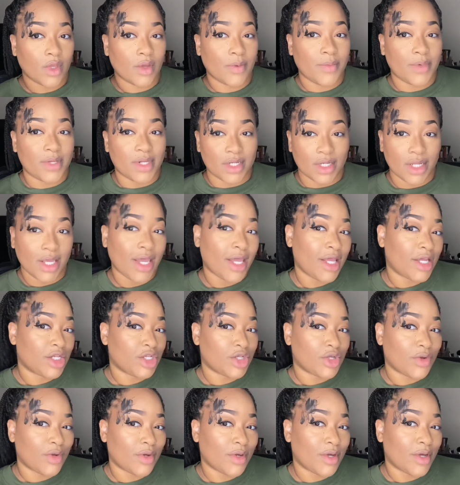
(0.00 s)
Put lash
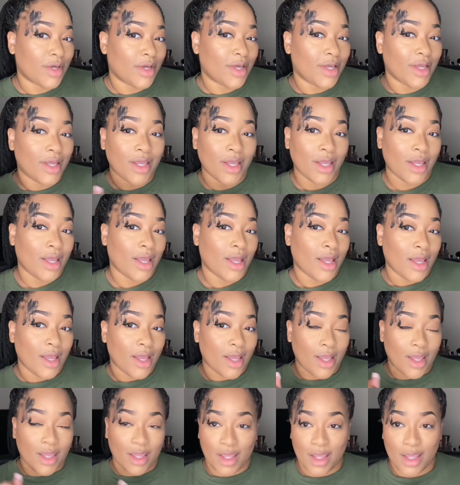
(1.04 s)
on,
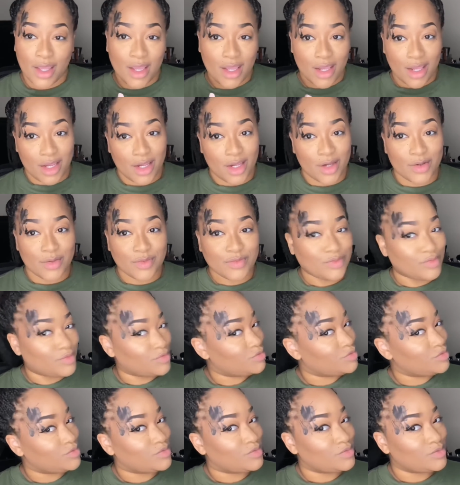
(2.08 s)
and
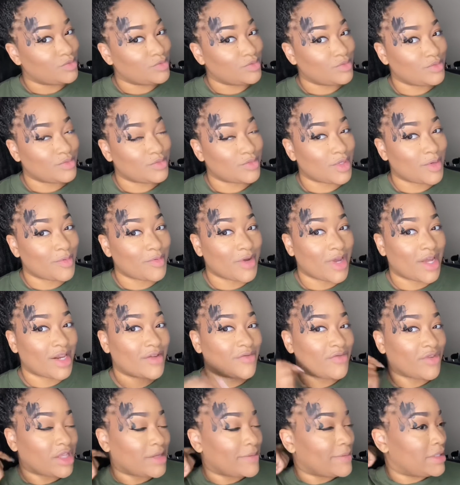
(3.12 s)
I'm kind
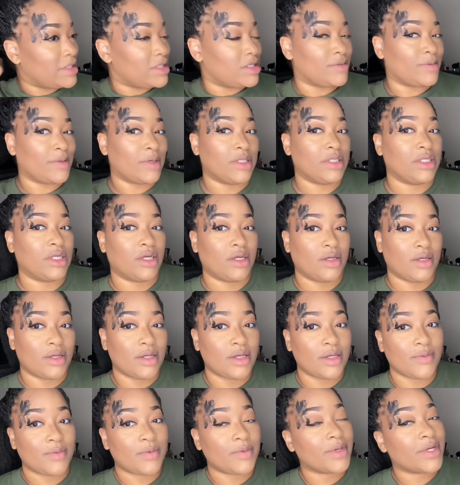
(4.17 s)
of feeling my lip on that.
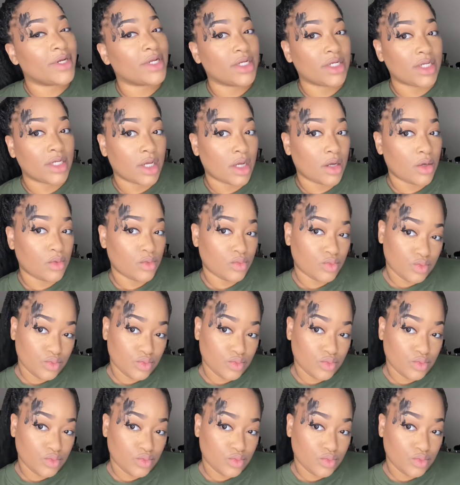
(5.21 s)
We're good to go.